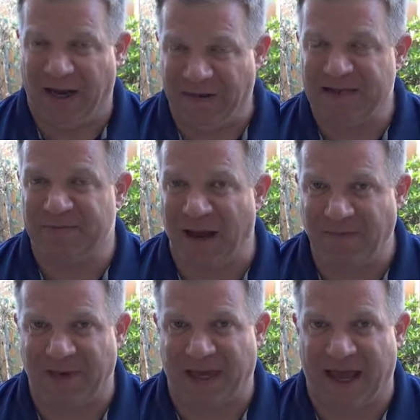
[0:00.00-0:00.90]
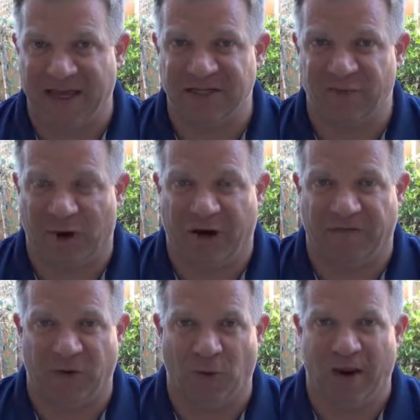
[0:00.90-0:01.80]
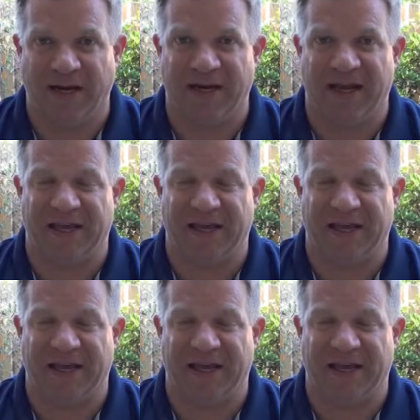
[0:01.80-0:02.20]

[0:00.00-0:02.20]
Now, this might be a case where if the wind